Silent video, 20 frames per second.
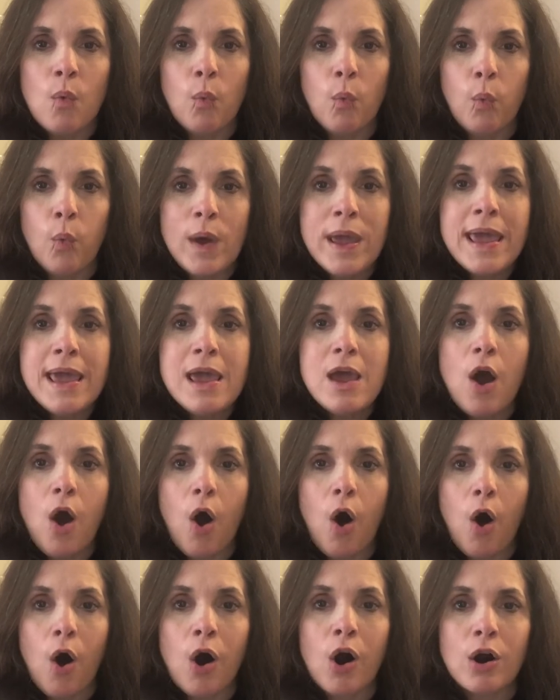We
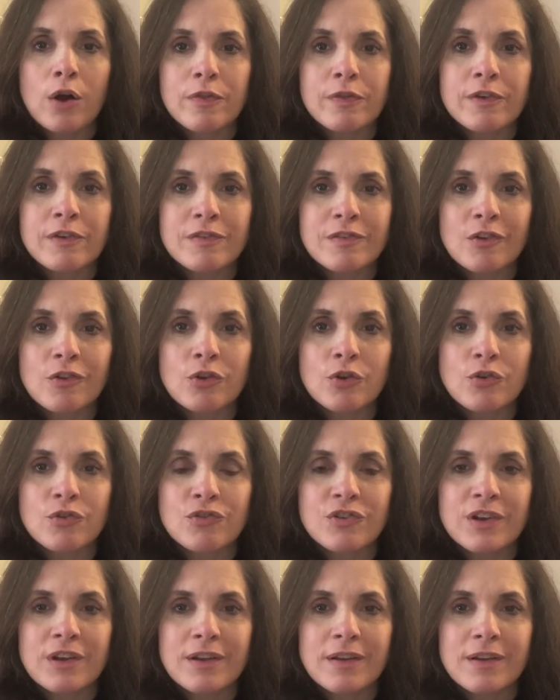are the solution.